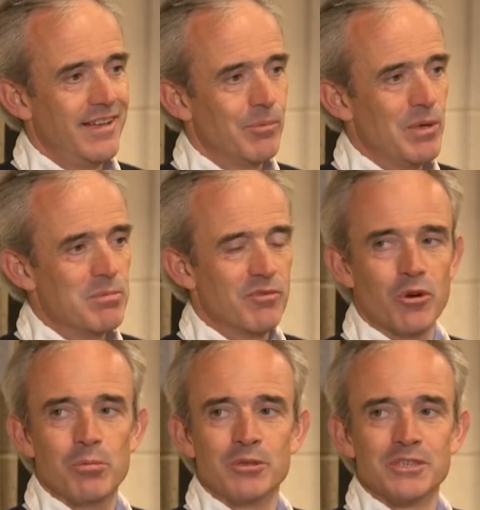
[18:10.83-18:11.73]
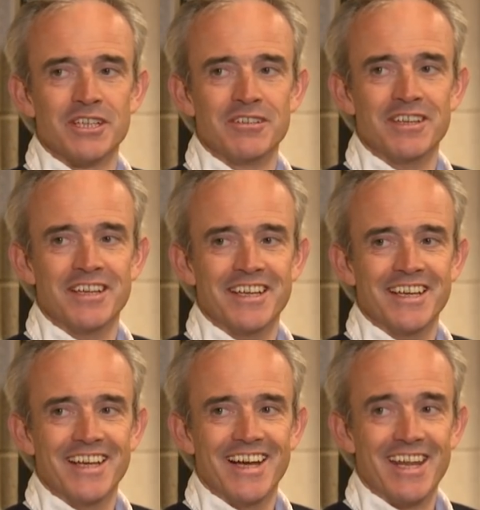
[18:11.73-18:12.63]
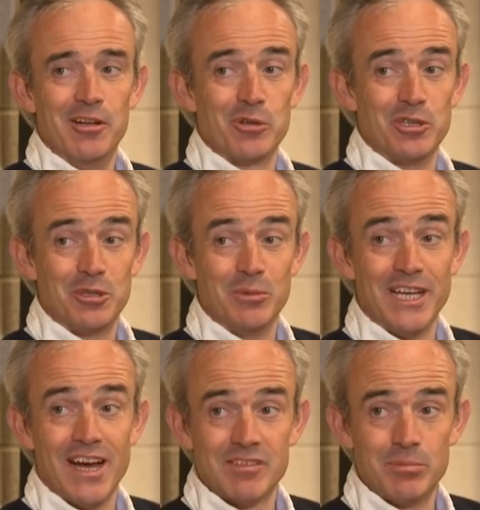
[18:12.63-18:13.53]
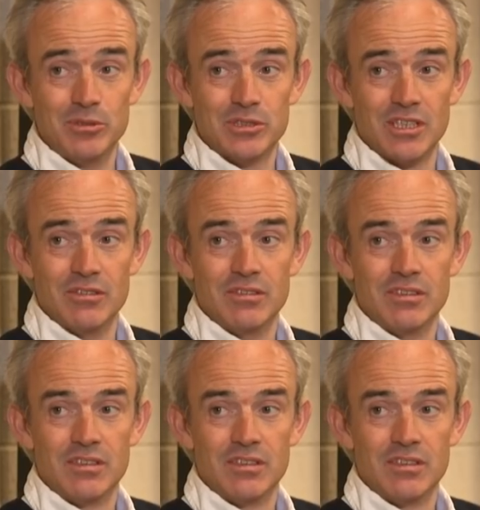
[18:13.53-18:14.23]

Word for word: the week before Punchestown, and then looking at the week after Punchestown.